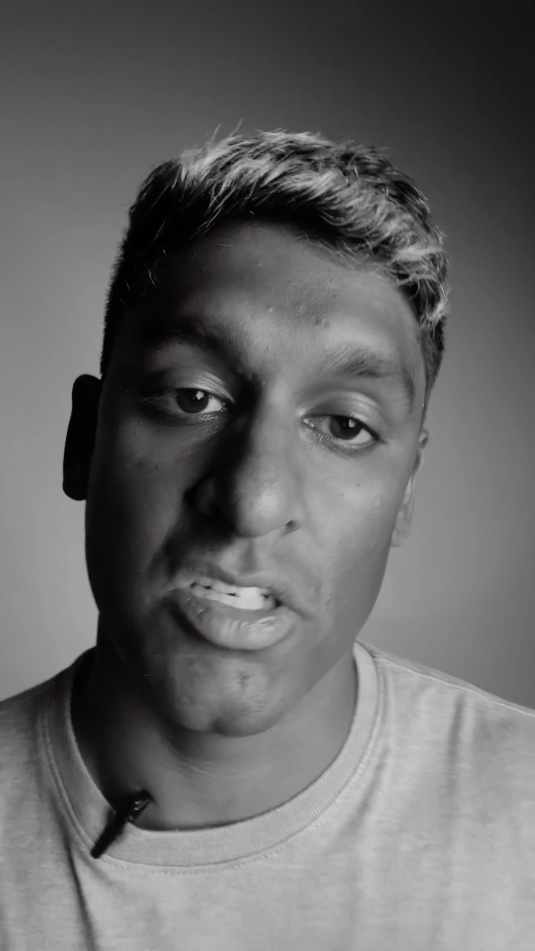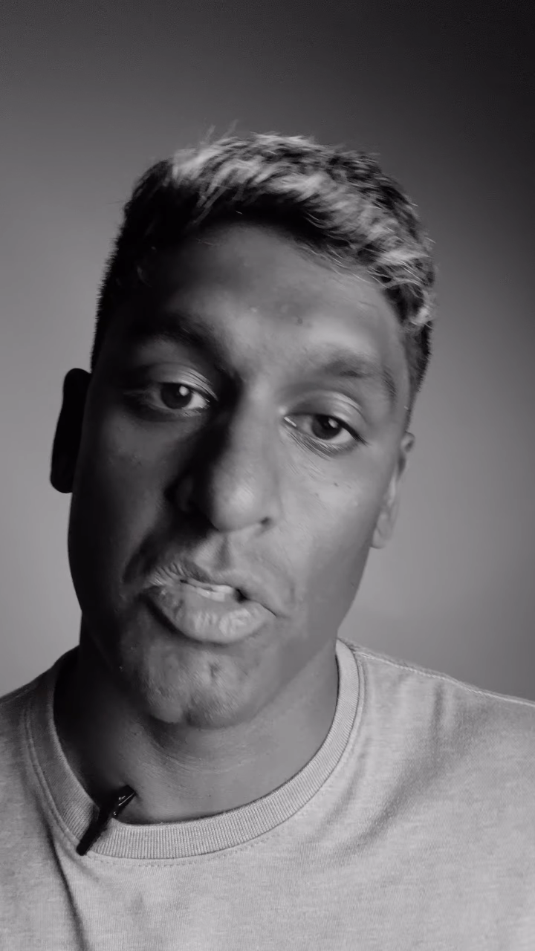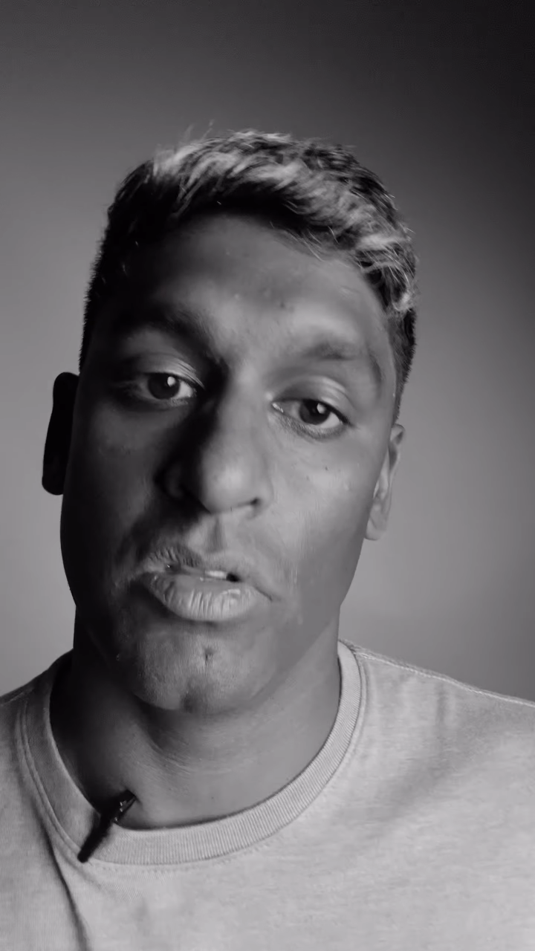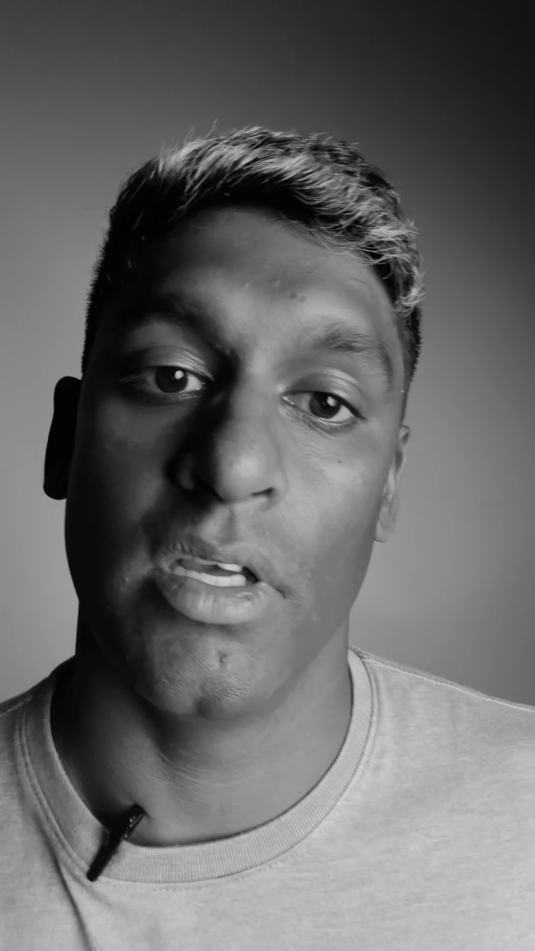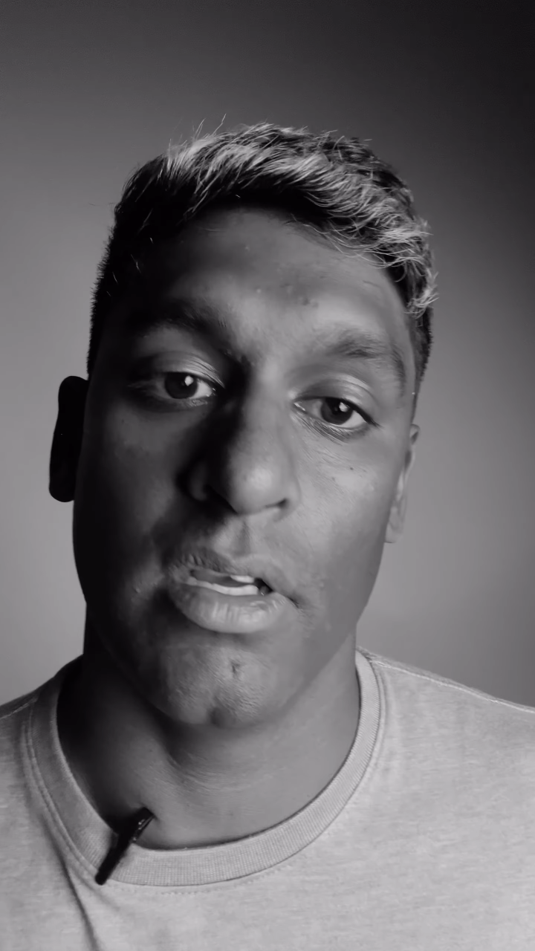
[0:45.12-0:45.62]
it
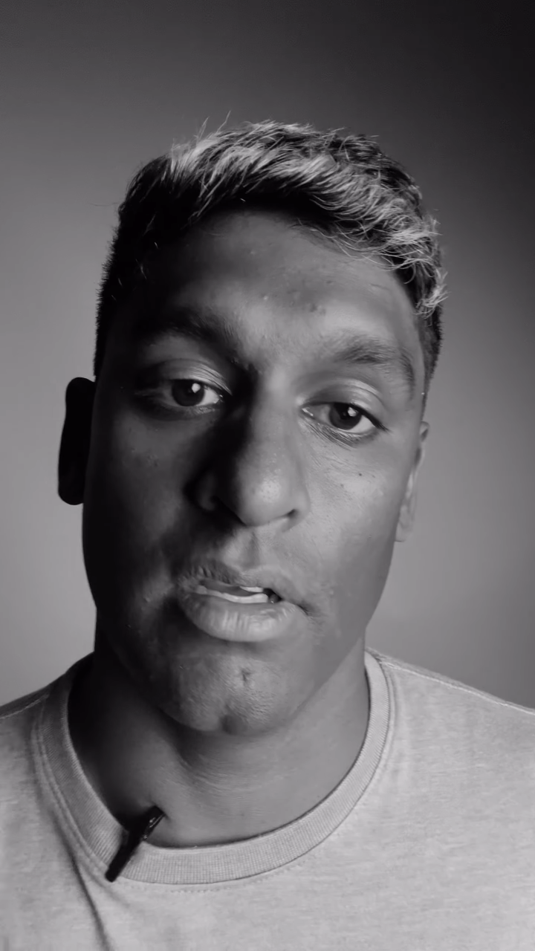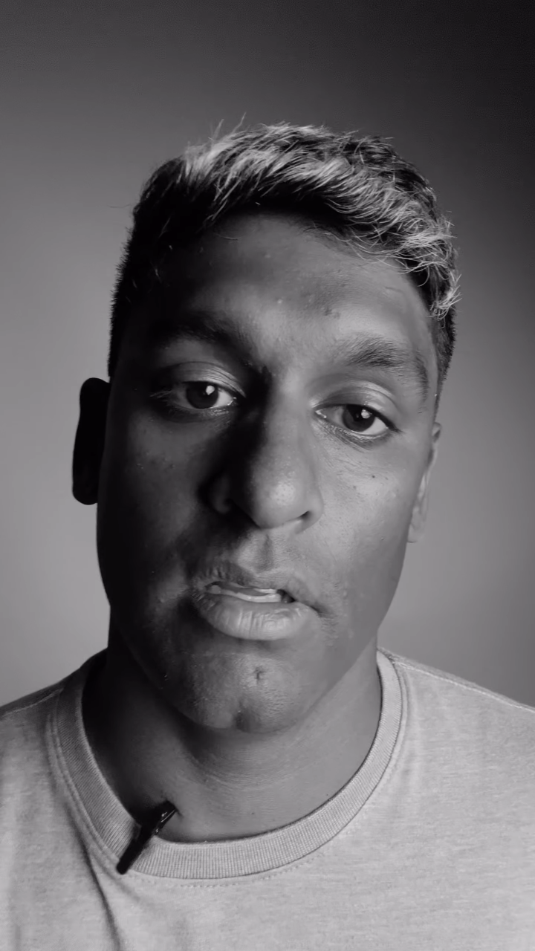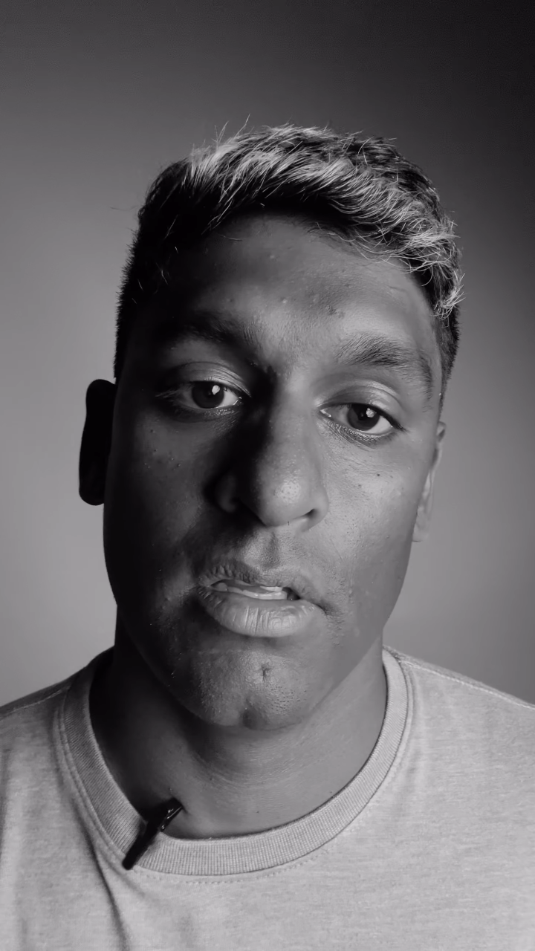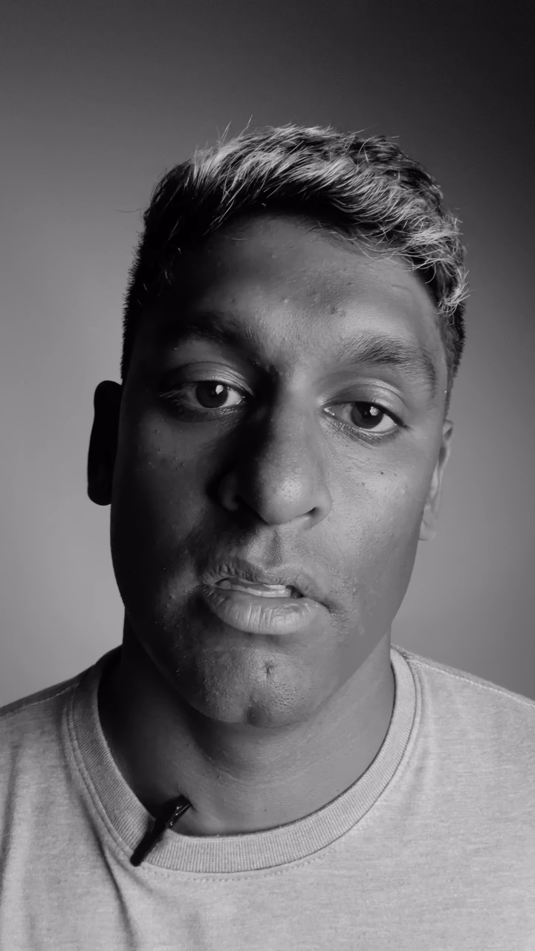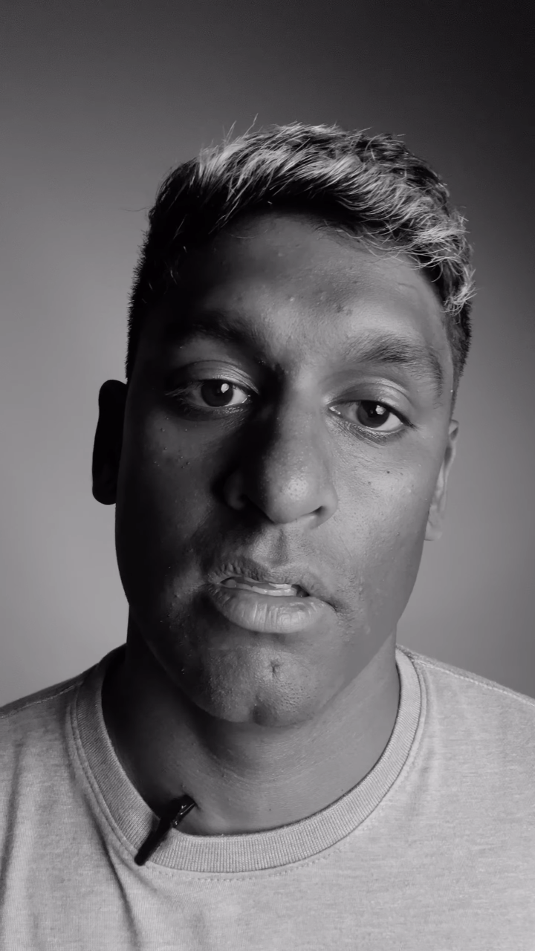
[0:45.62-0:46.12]
to the
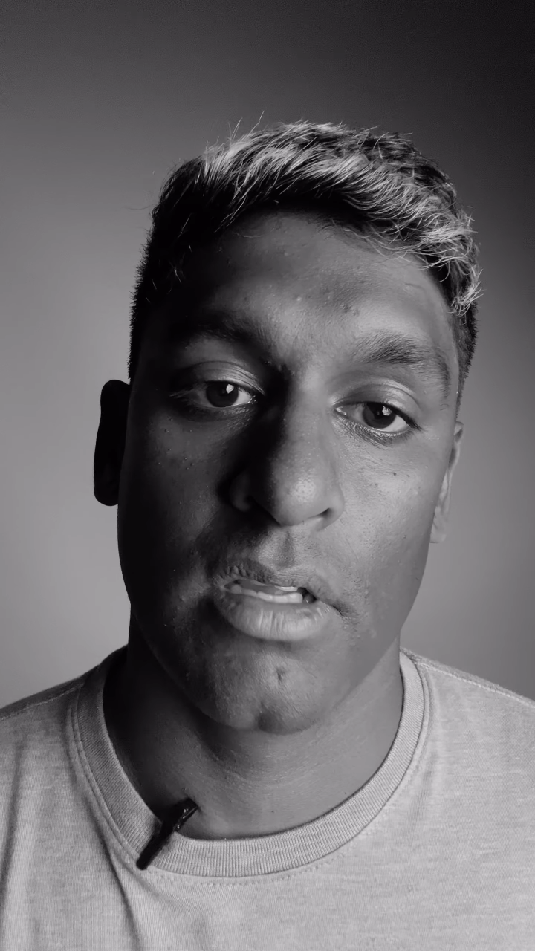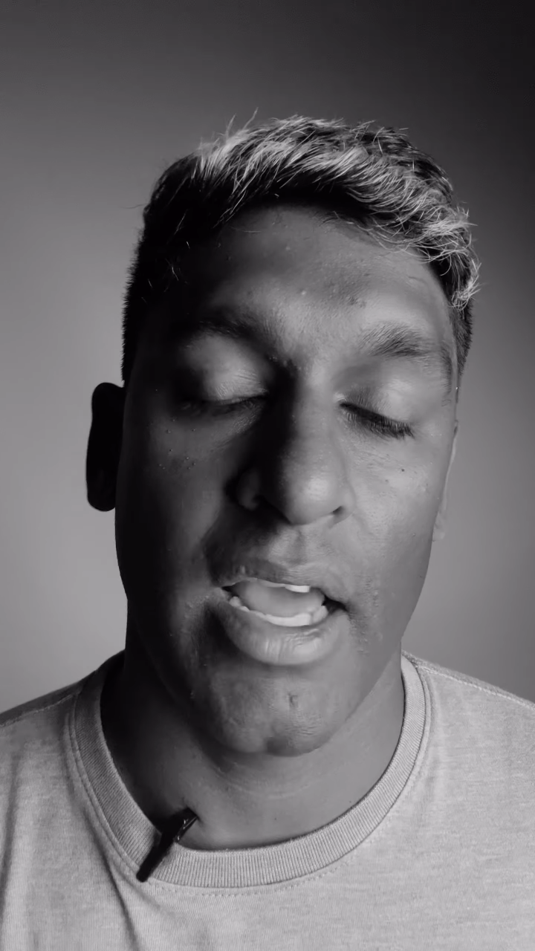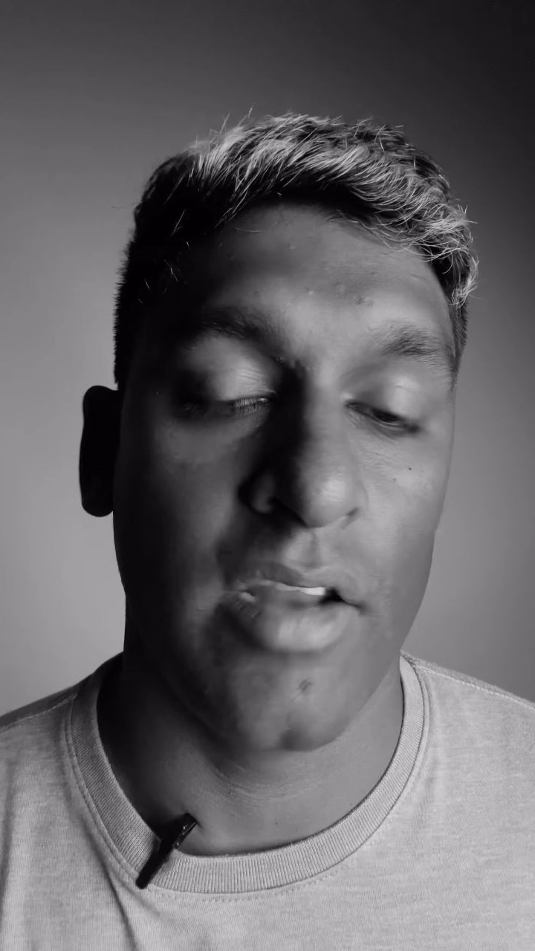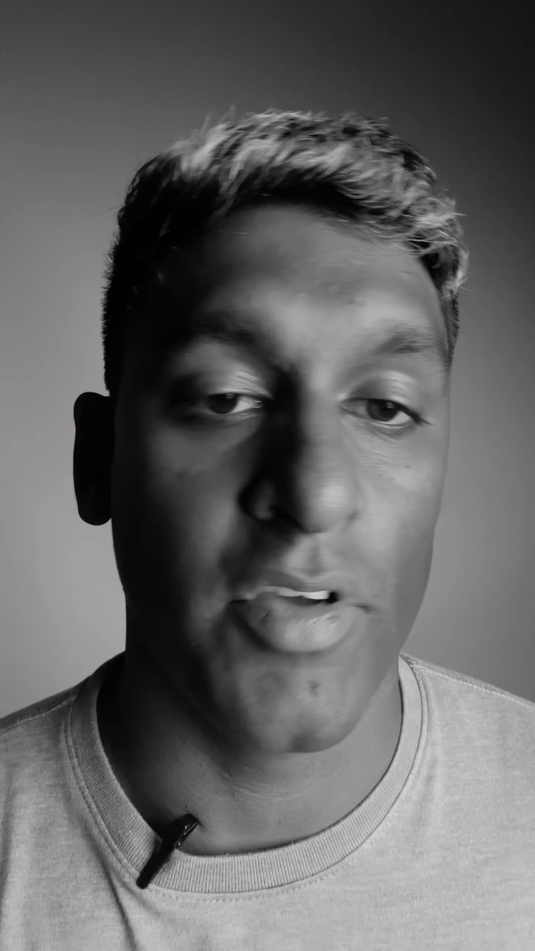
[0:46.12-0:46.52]
client